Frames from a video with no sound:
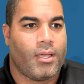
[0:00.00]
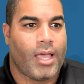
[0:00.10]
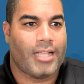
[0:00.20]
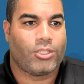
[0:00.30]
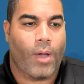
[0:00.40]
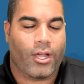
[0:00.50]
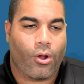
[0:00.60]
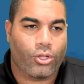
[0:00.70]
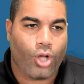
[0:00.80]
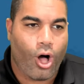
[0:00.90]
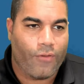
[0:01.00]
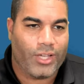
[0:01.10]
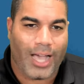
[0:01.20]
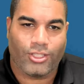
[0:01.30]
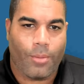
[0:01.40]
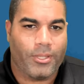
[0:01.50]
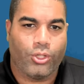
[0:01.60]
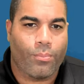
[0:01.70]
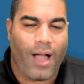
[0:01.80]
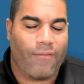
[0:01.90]
And so I encourage all of you guys, don't be
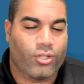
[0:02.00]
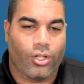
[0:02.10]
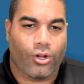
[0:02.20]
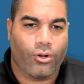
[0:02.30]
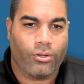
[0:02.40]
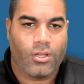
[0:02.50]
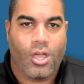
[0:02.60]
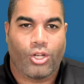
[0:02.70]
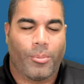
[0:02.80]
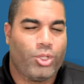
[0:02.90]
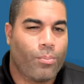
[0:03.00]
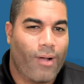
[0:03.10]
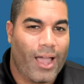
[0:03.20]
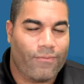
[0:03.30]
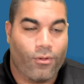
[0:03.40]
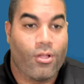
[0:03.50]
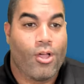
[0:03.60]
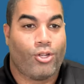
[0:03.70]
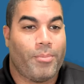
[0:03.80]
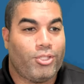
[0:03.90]
too prideful to learn. Don't be too prideful.
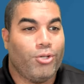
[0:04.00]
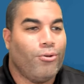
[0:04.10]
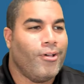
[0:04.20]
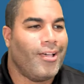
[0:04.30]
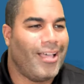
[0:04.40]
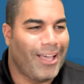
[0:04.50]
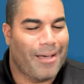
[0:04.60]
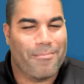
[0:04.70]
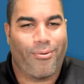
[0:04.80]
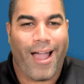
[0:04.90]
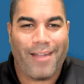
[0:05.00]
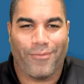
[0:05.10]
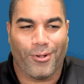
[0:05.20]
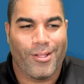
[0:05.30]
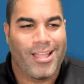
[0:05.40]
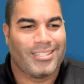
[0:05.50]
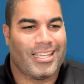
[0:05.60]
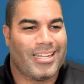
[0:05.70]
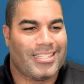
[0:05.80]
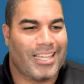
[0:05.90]
Don't be too prideful
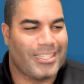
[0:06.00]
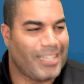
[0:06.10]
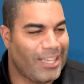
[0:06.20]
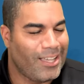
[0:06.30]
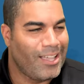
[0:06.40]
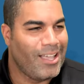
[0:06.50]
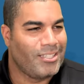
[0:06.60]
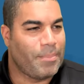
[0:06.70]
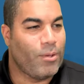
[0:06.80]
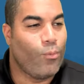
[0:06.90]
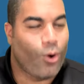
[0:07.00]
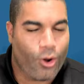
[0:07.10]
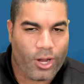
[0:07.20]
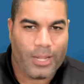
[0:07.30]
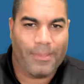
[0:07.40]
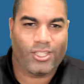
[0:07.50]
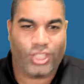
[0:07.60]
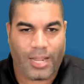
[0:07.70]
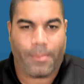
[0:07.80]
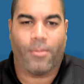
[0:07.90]
to be worried and be
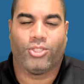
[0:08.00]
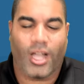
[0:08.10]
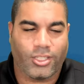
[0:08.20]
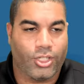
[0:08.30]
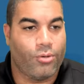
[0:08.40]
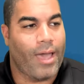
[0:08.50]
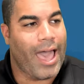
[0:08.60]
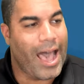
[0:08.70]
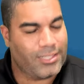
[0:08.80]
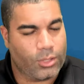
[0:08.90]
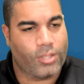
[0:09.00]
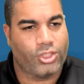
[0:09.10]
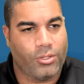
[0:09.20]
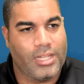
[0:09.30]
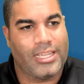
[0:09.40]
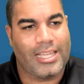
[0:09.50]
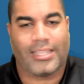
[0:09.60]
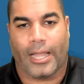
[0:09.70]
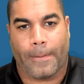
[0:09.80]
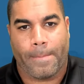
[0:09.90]
ashamed of people judging you. Ask the questions you need to get
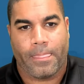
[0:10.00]
there.